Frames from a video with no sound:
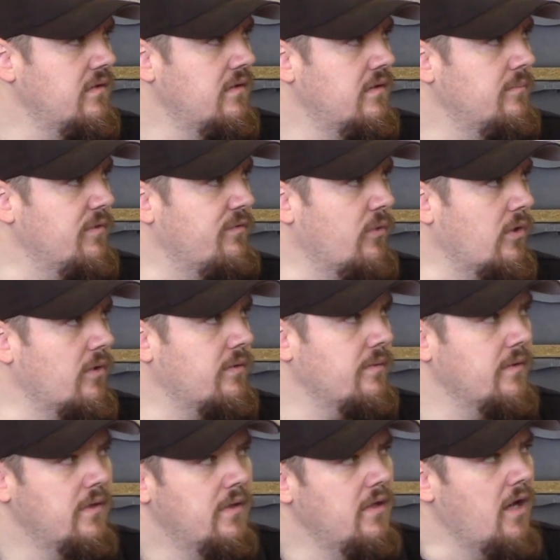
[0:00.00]
before.
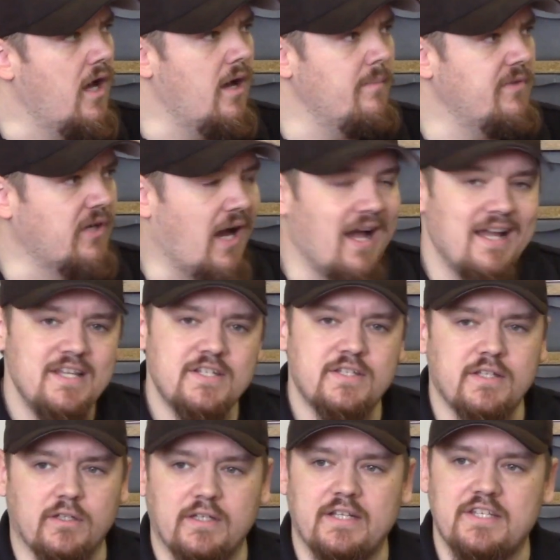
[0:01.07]
Their eyes
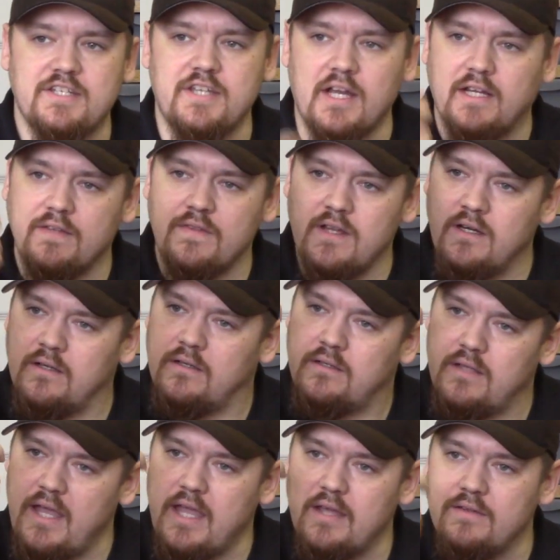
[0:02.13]
will get stuck in there,
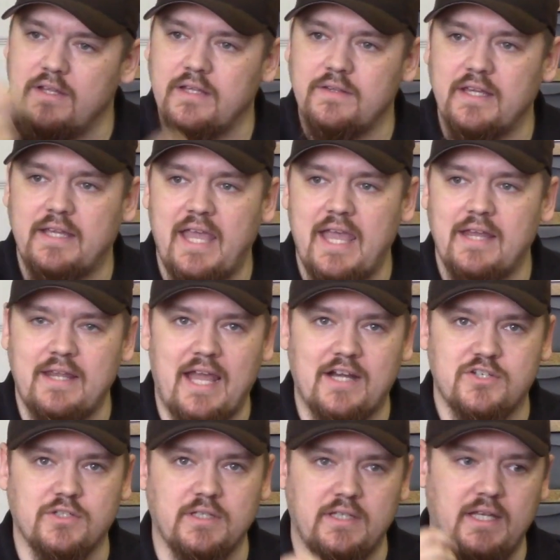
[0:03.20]
and they can't
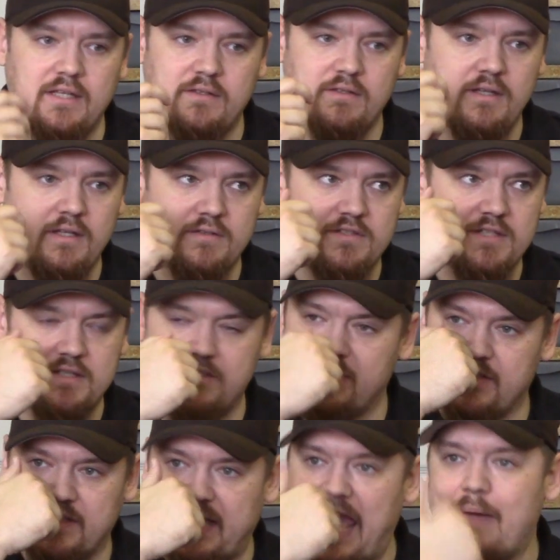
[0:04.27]
actually get. It's
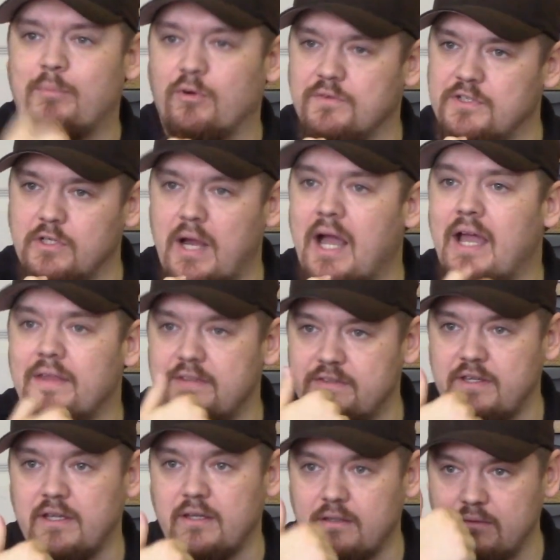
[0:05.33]
the cap over their eye that
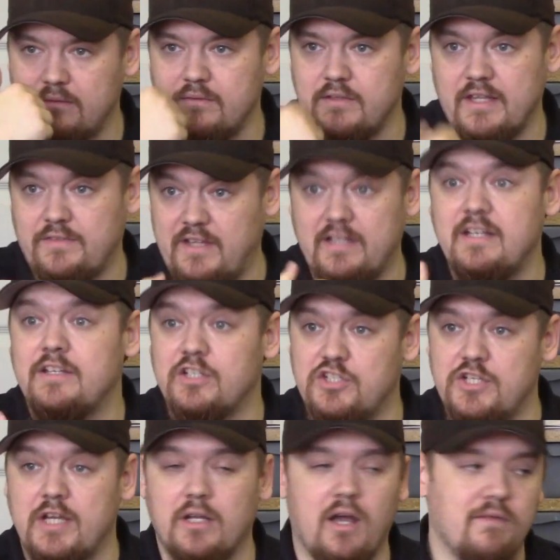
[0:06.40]
they need to
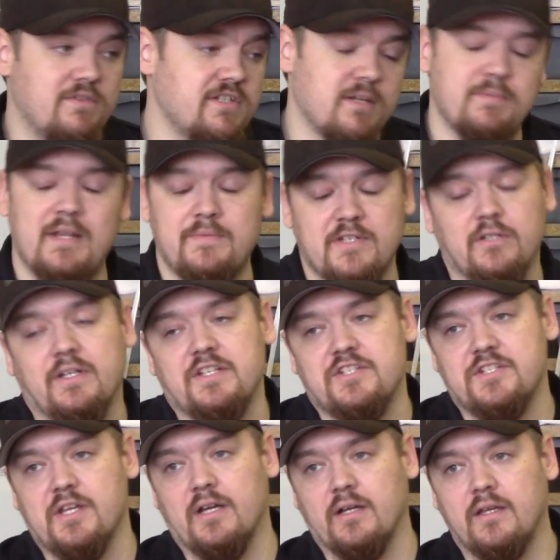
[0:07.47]
shed off. Sometimes it'll get stuck.